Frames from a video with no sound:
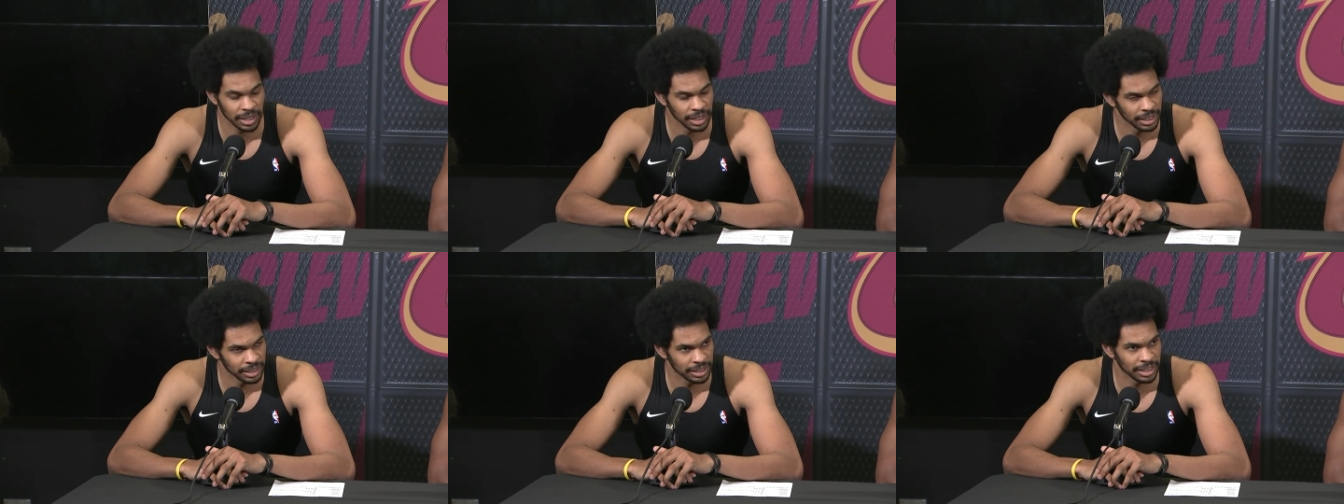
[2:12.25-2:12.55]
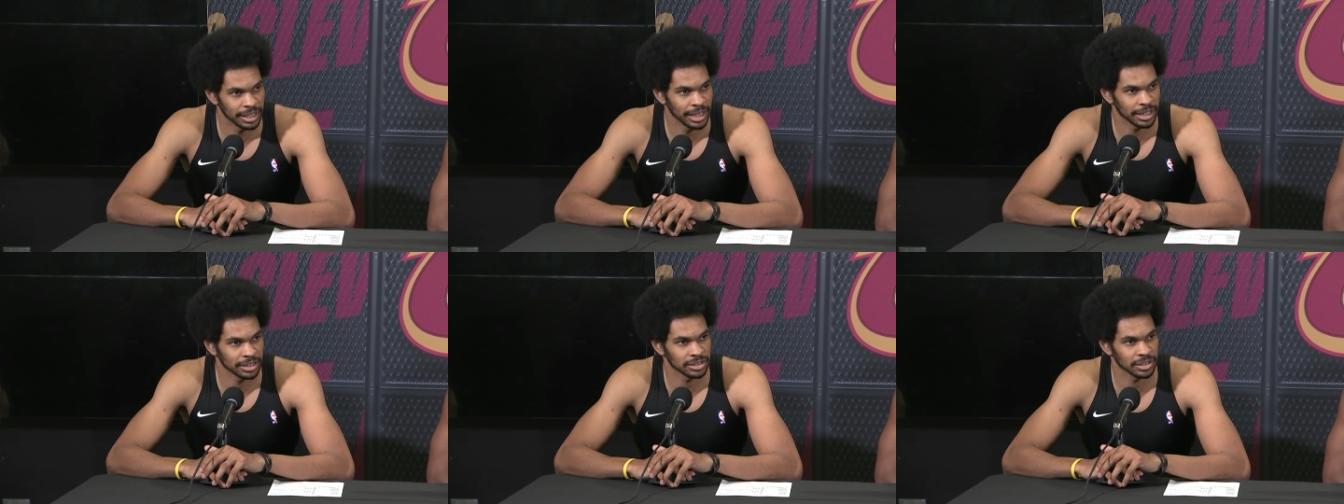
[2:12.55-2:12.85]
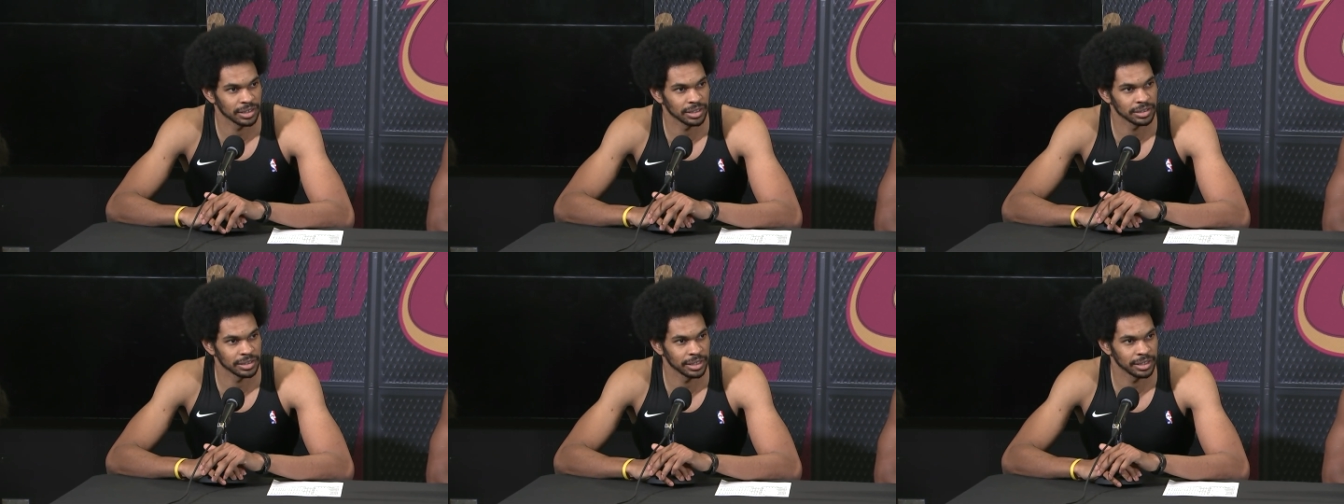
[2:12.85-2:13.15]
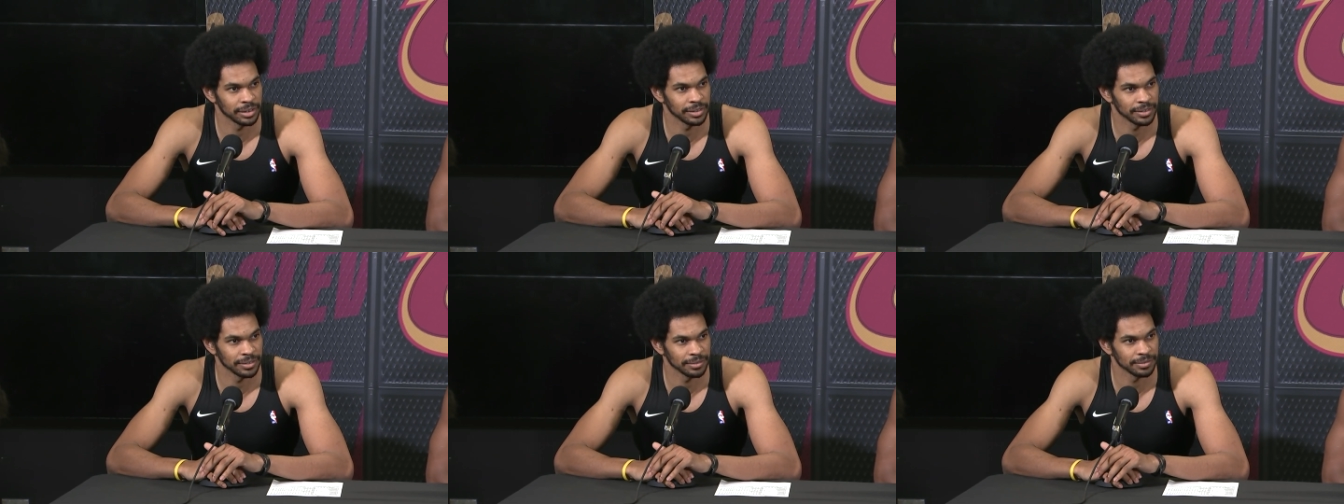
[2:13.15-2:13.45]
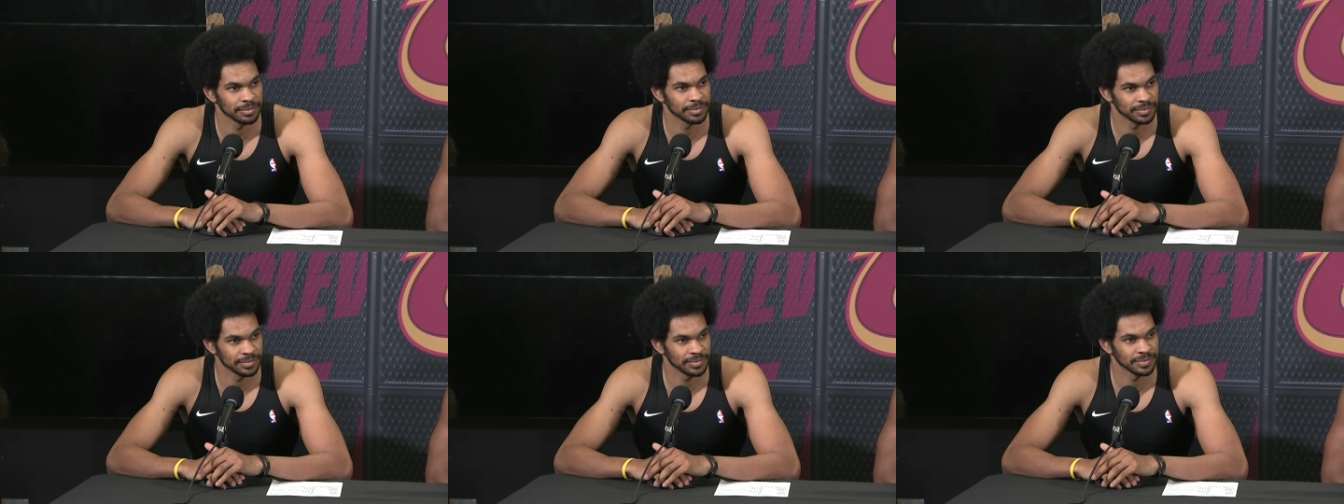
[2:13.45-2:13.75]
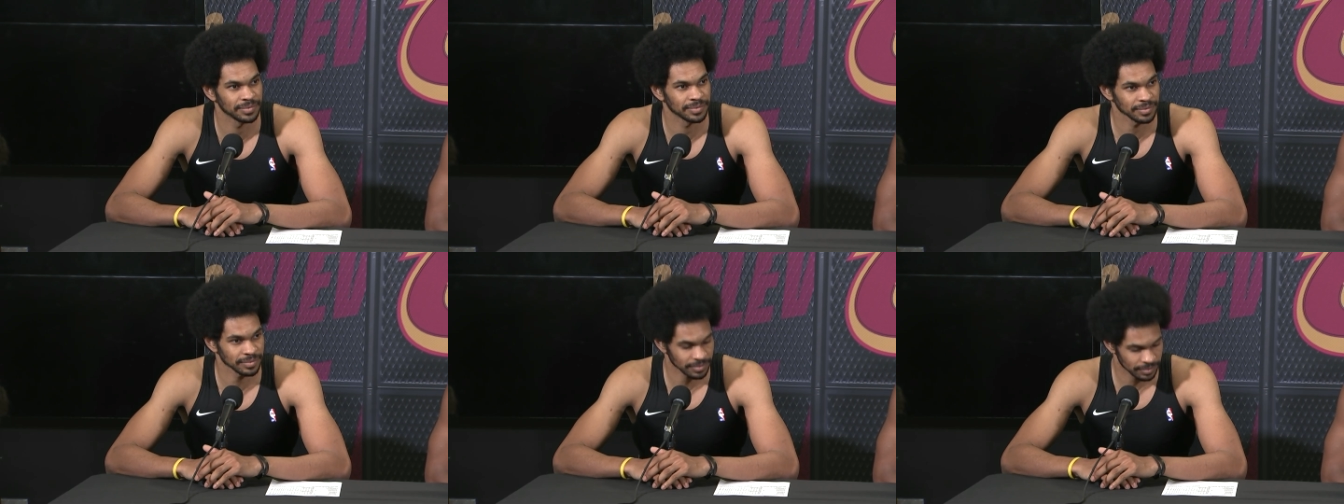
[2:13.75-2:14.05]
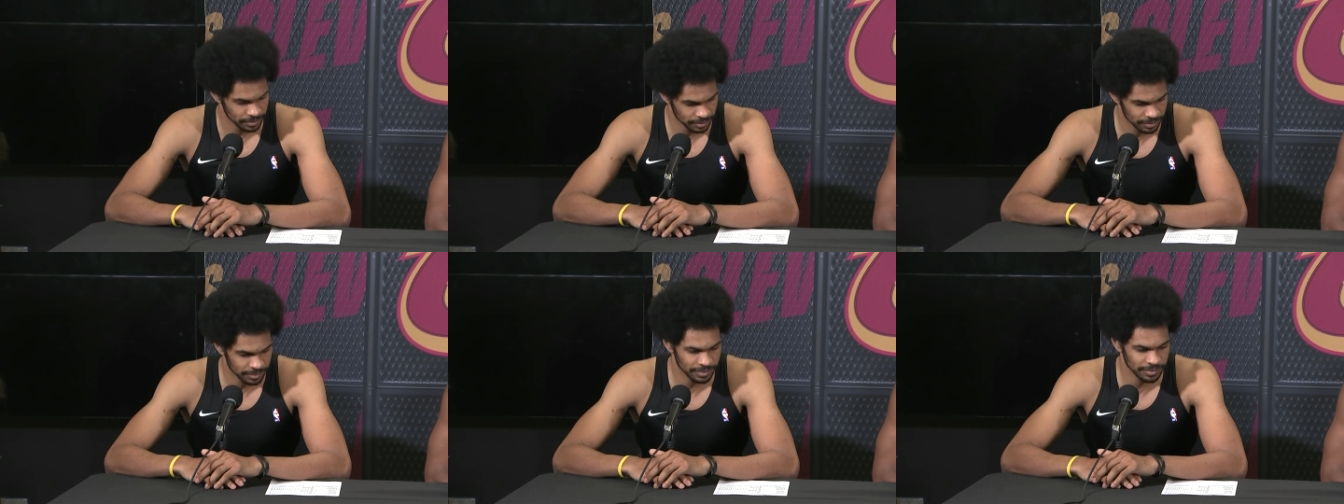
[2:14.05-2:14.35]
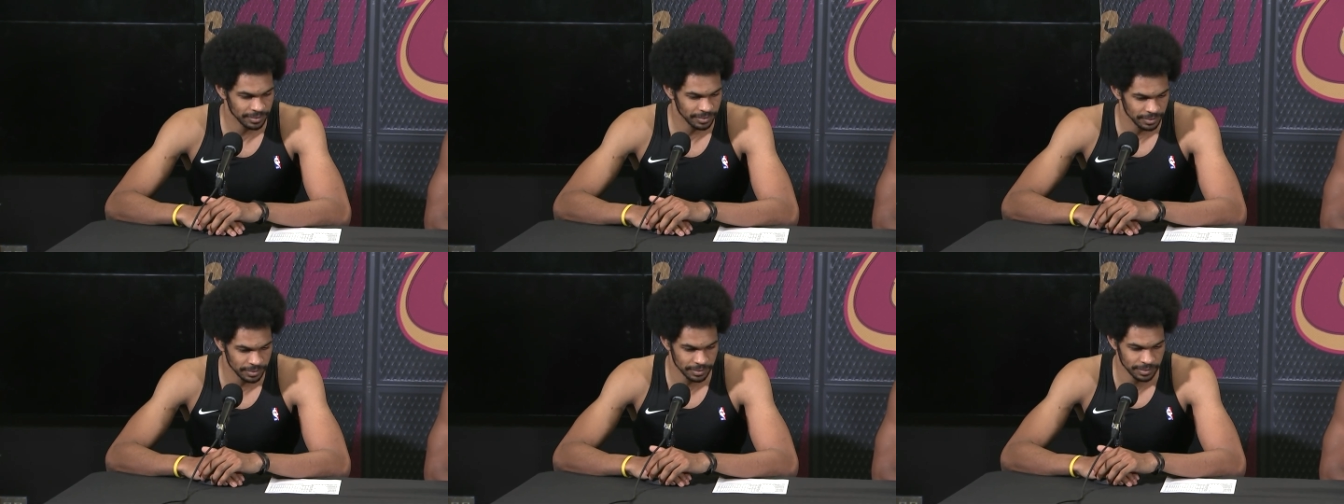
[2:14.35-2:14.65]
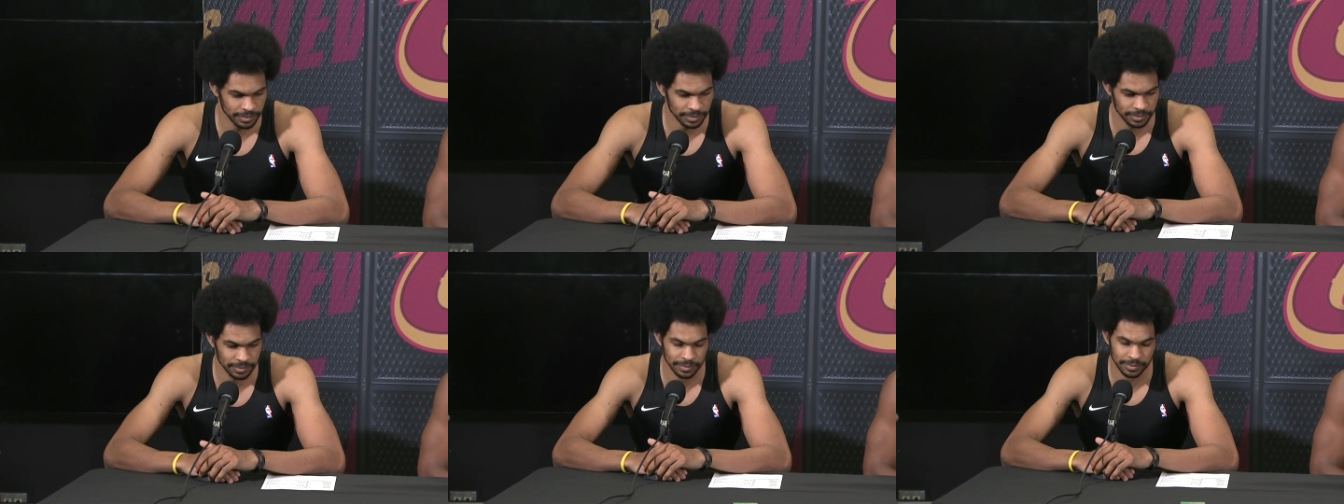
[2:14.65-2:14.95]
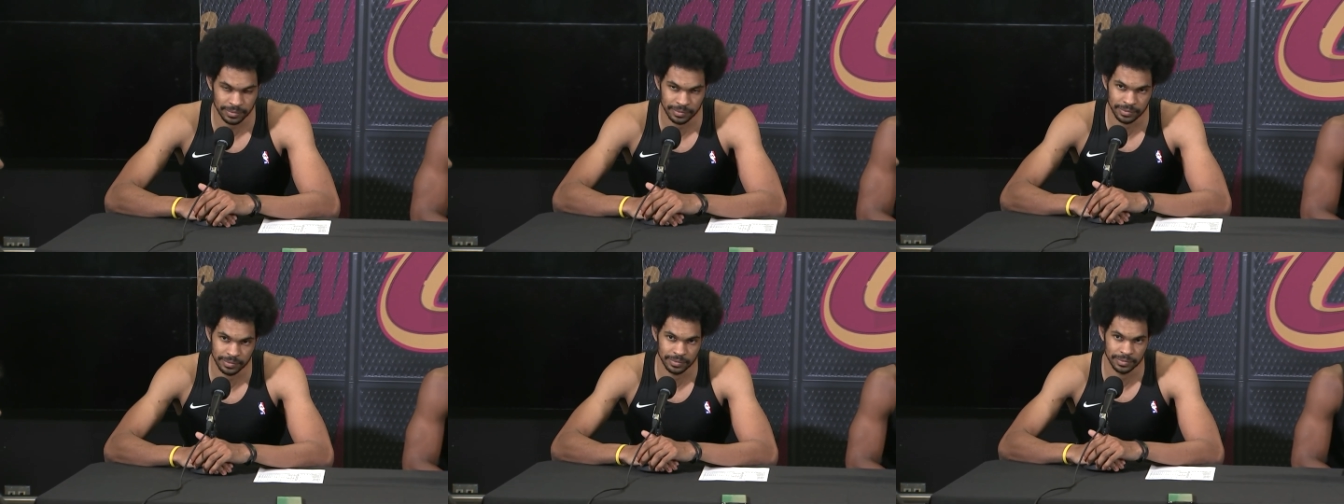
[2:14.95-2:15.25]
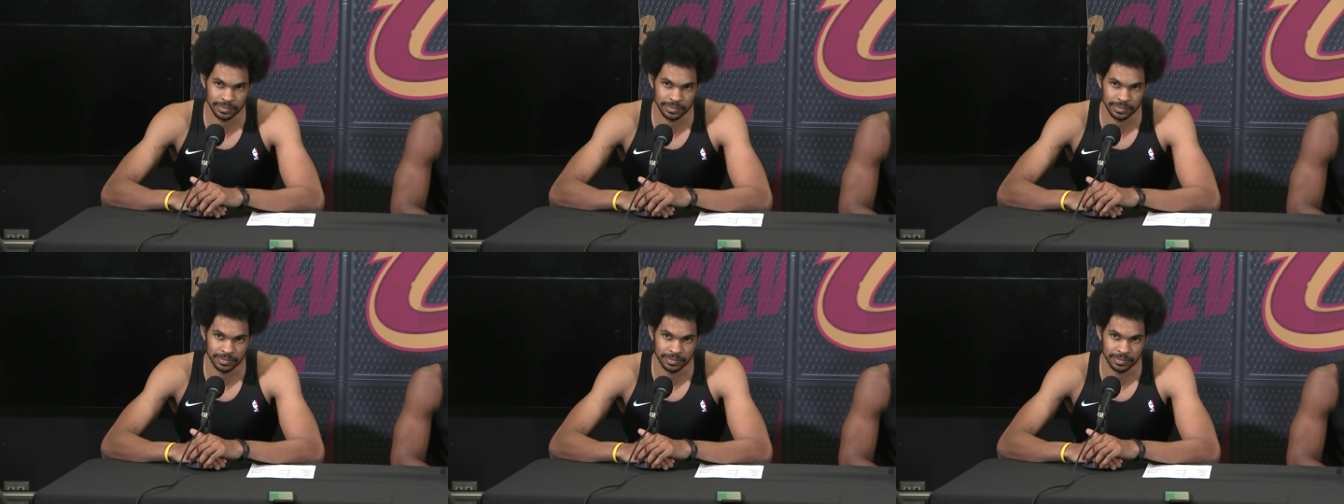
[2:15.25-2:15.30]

did excellent then. Don, it seemed like you took your